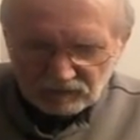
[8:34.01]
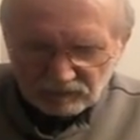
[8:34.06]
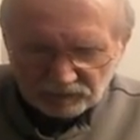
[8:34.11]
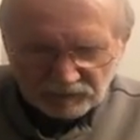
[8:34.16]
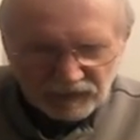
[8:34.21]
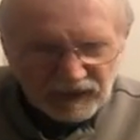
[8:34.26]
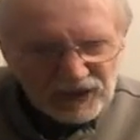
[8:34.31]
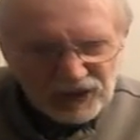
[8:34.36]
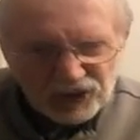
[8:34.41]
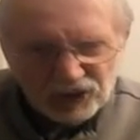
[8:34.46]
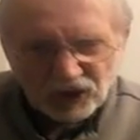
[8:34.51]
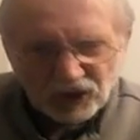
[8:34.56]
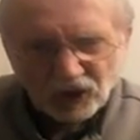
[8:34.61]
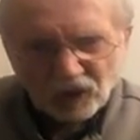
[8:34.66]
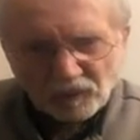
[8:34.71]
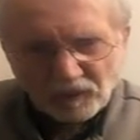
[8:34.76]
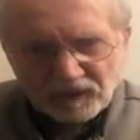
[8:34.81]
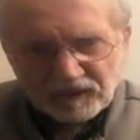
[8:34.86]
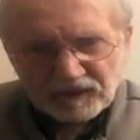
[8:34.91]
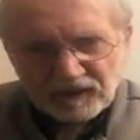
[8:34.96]

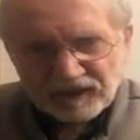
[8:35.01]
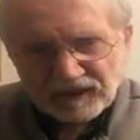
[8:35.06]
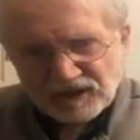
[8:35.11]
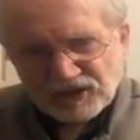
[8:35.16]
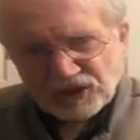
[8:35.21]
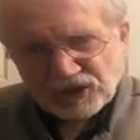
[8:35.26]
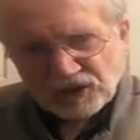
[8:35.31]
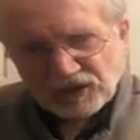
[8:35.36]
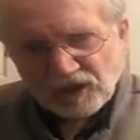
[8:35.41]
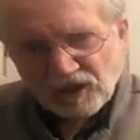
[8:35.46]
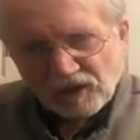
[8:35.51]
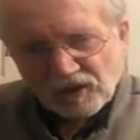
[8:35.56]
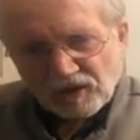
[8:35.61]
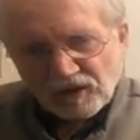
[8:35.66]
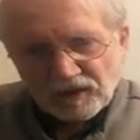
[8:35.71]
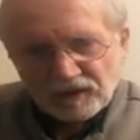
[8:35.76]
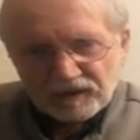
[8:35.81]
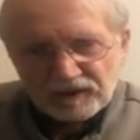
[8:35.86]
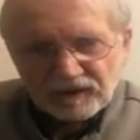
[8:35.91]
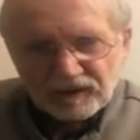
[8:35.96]
beachcombing, I guess you
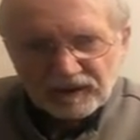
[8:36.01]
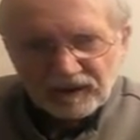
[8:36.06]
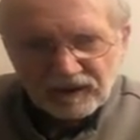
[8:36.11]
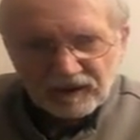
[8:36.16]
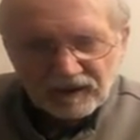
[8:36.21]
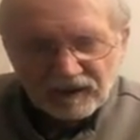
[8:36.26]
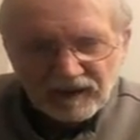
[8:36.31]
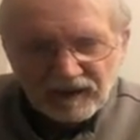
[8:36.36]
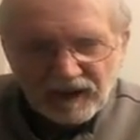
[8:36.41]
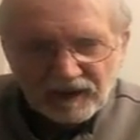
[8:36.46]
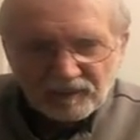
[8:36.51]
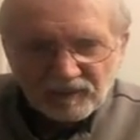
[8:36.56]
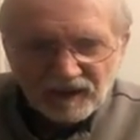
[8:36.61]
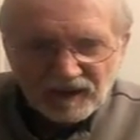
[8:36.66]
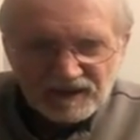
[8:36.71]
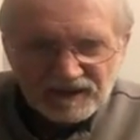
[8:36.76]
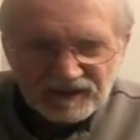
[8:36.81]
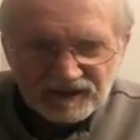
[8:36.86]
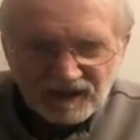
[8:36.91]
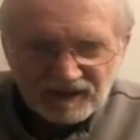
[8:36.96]
call it, at my
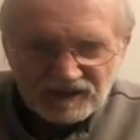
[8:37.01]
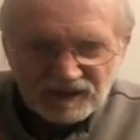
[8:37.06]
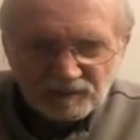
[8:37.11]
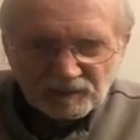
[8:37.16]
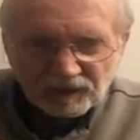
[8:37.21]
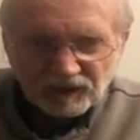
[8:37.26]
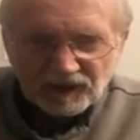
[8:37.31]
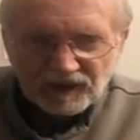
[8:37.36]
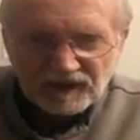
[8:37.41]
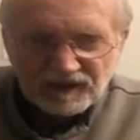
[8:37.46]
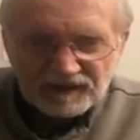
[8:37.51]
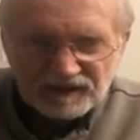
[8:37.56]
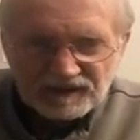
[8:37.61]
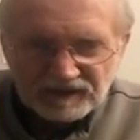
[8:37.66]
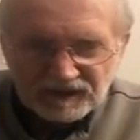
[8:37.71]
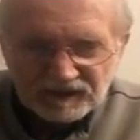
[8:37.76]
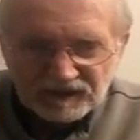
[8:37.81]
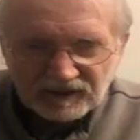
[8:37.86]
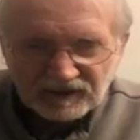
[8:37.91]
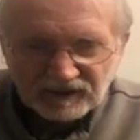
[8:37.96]
son's place
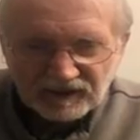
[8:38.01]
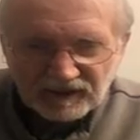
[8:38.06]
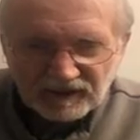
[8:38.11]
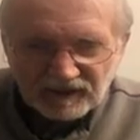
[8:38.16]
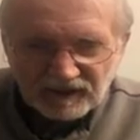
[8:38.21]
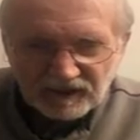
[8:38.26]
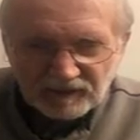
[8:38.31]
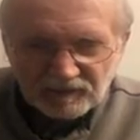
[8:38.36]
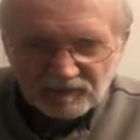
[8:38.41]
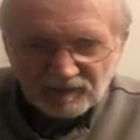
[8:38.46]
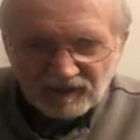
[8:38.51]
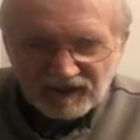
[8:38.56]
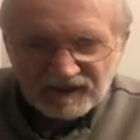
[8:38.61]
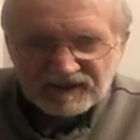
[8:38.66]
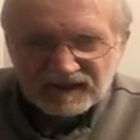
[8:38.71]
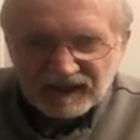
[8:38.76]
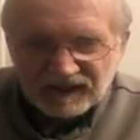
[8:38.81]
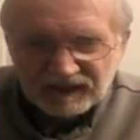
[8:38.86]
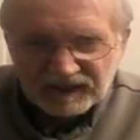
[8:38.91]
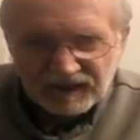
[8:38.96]
in
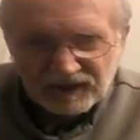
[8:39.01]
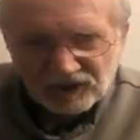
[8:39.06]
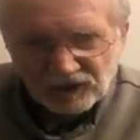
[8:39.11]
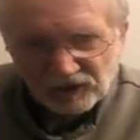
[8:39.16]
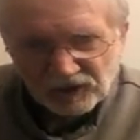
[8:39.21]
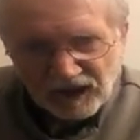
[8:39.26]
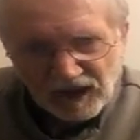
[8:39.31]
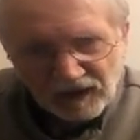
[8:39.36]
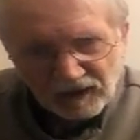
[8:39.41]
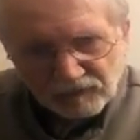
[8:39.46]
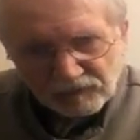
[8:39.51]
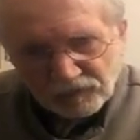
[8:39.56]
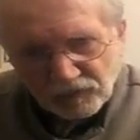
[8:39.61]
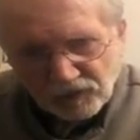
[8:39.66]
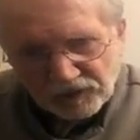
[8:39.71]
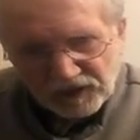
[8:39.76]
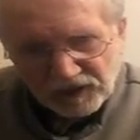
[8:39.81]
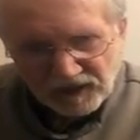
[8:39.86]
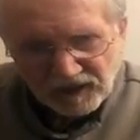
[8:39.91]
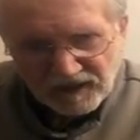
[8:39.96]
San Diego,
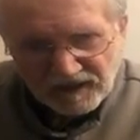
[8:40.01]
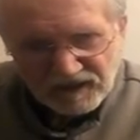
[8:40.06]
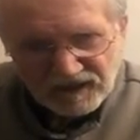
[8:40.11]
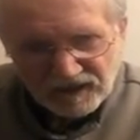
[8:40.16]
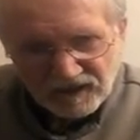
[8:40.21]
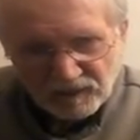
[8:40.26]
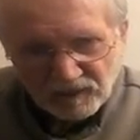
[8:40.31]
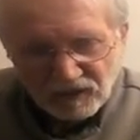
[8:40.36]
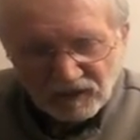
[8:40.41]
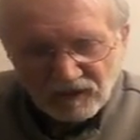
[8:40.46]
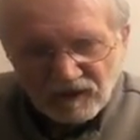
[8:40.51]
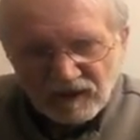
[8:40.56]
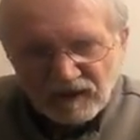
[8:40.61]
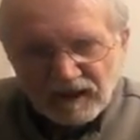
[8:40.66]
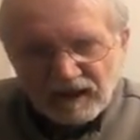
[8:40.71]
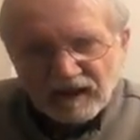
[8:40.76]
California last summer,